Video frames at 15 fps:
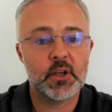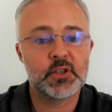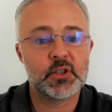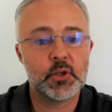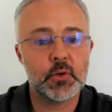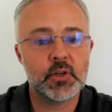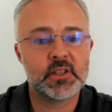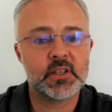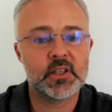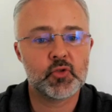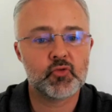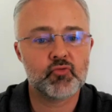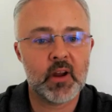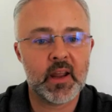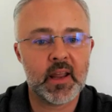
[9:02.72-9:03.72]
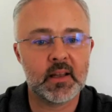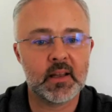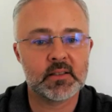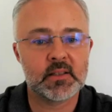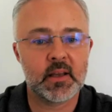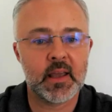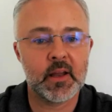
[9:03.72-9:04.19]
As soon as this
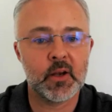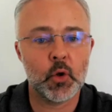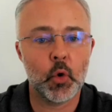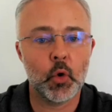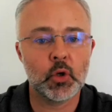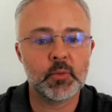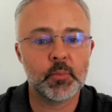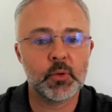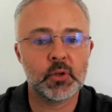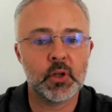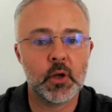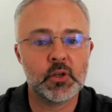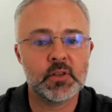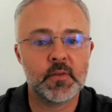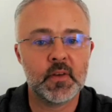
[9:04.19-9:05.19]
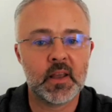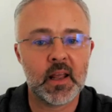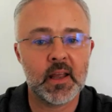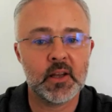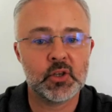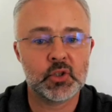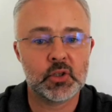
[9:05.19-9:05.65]
rings, I get an audible
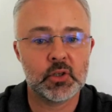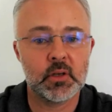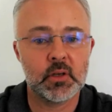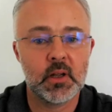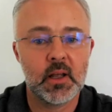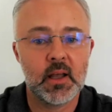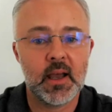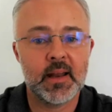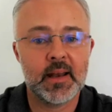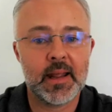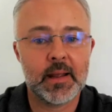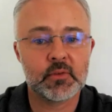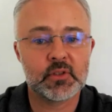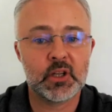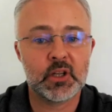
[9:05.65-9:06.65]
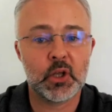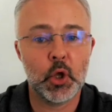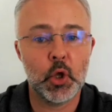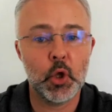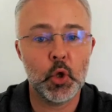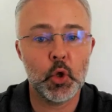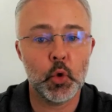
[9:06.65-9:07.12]
notification announcing
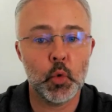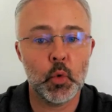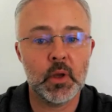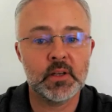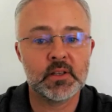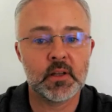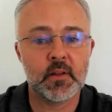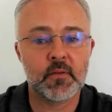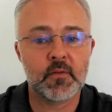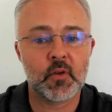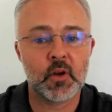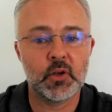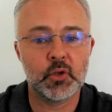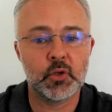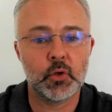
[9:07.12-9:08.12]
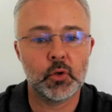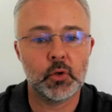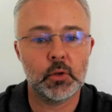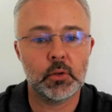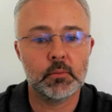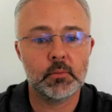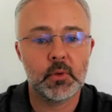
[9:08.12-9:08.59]
who is at the front
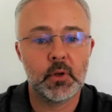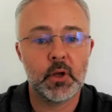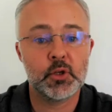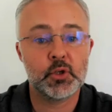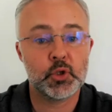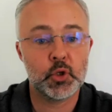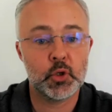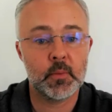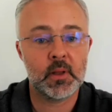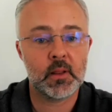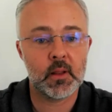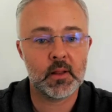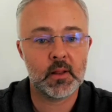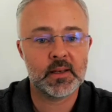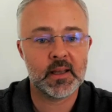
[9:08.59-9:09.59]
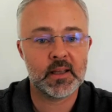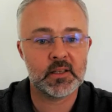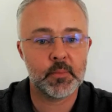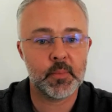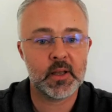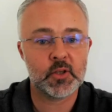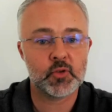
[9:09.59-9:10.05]
door, assuming that the
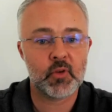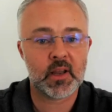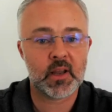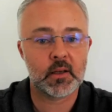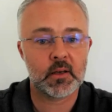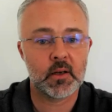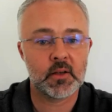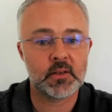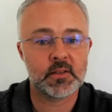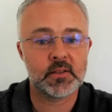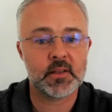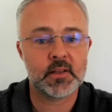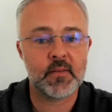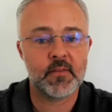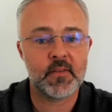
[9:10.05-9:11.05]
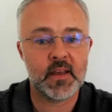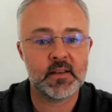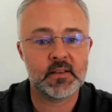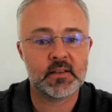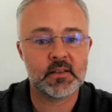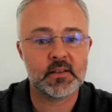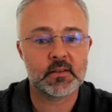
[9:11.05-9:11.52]
database recognizes their
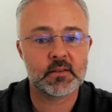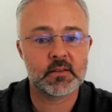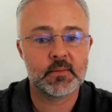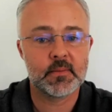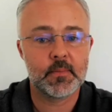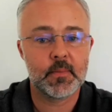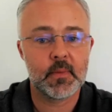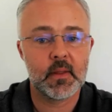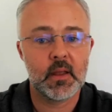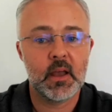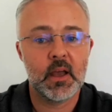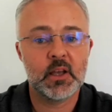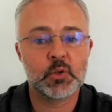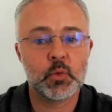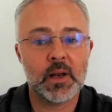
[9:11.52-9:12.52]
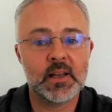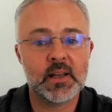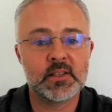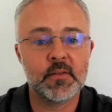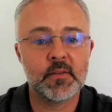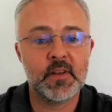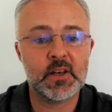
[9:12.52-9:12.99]
faces, as well
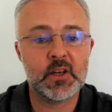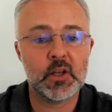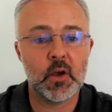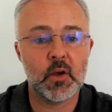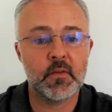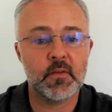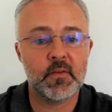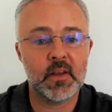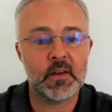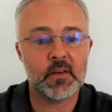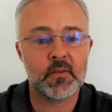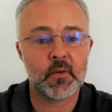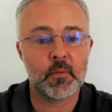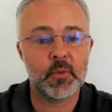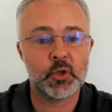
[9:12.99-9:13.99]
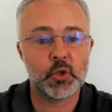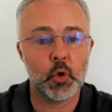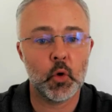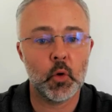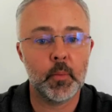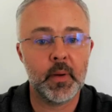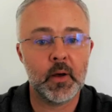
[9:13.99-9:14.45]
as the video feed from the
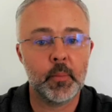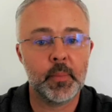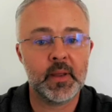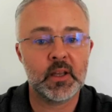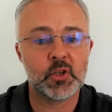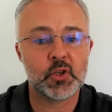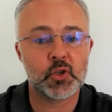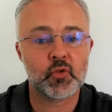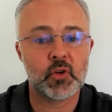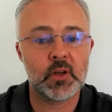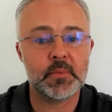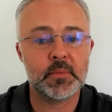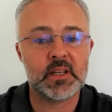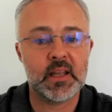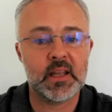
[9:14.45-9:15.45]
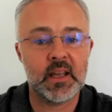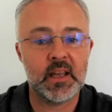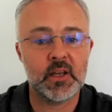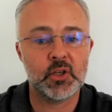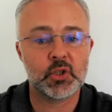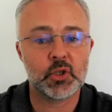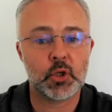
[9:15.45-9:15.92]
doorbell being streamed to
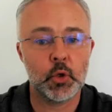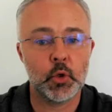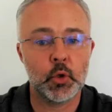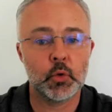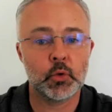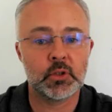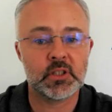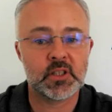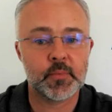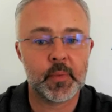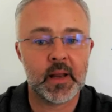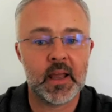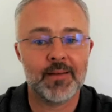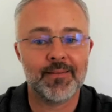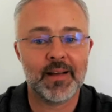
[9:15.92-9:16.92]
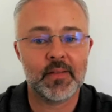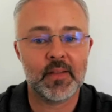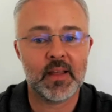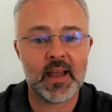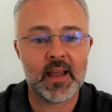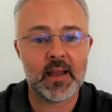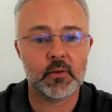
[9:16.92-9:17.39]
each Google display around
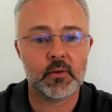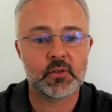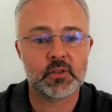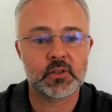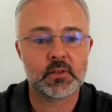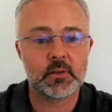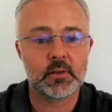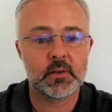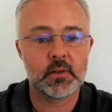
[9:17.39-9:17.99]
the house.